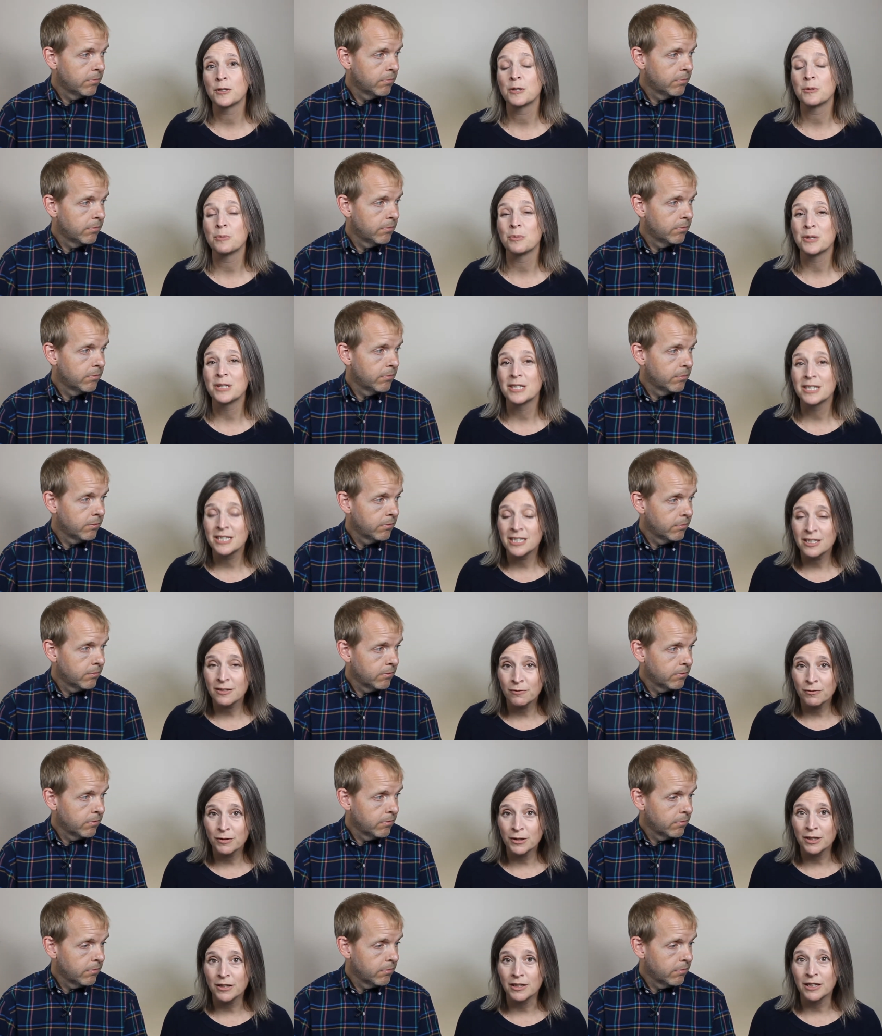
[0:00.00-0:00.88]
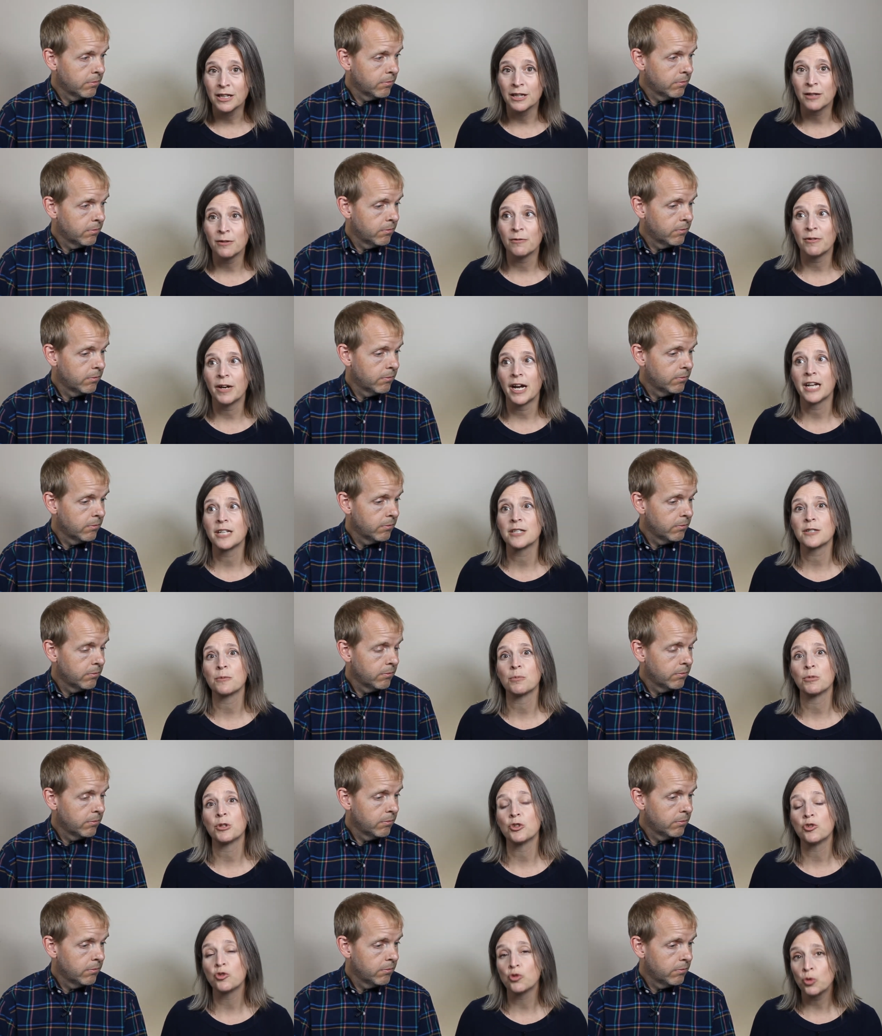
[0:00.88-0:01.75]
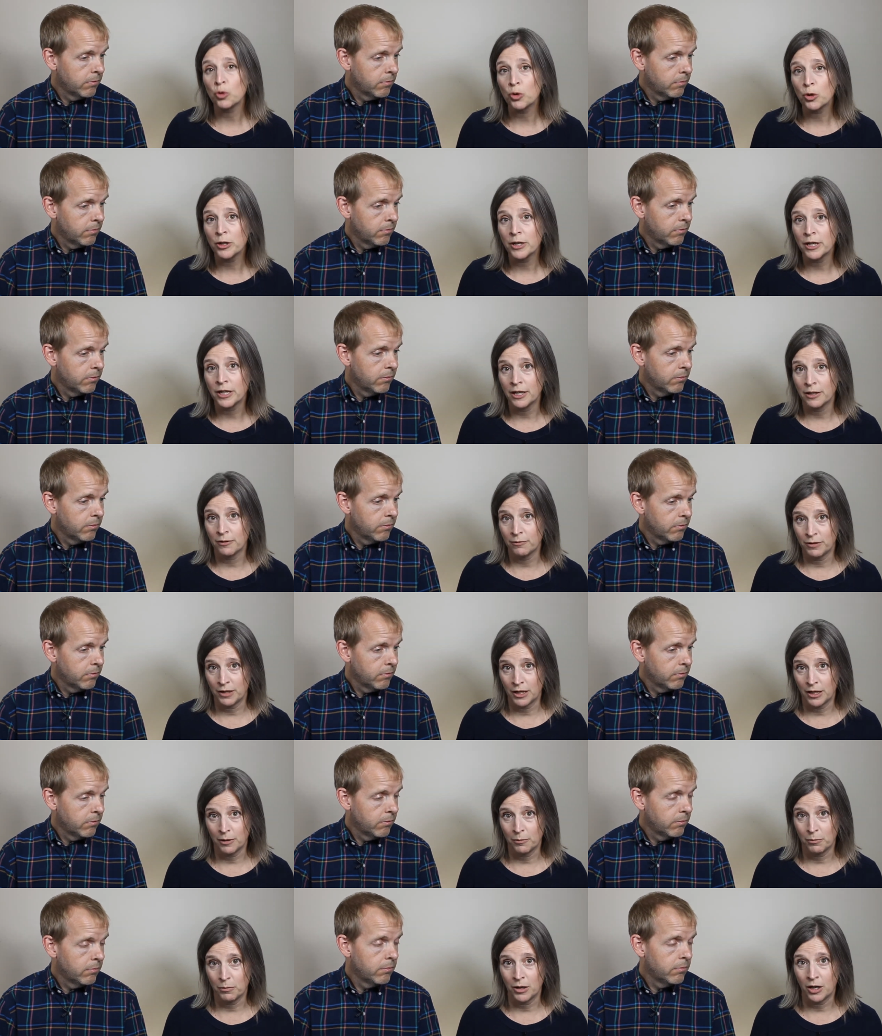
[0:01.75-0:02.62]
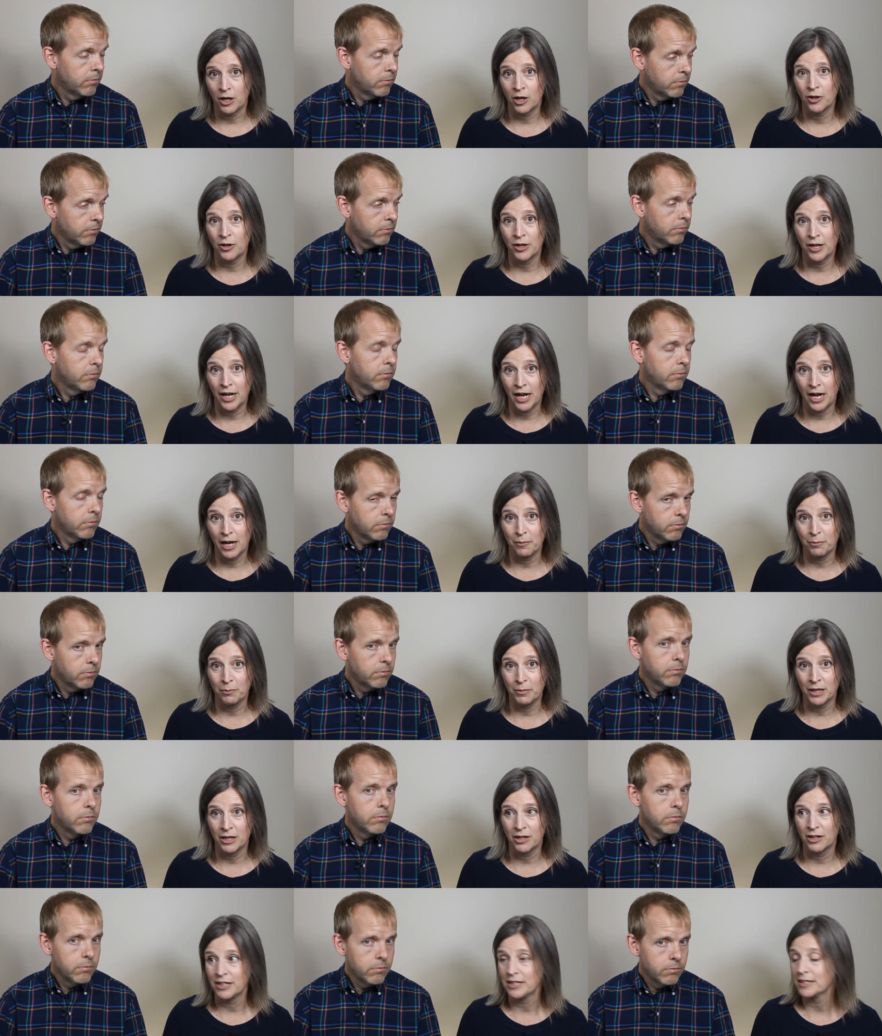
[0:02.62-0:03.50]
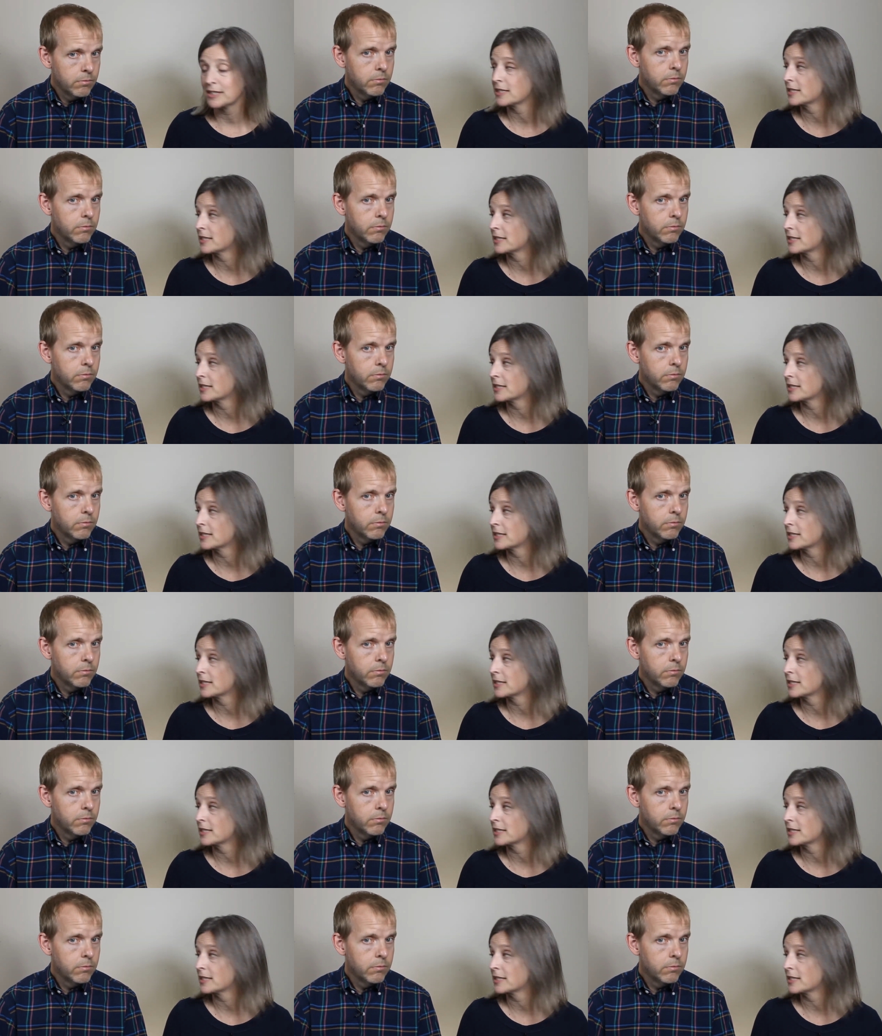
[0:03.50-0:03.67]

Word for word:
Speaker 1: specifically, the vast majority of them are not married,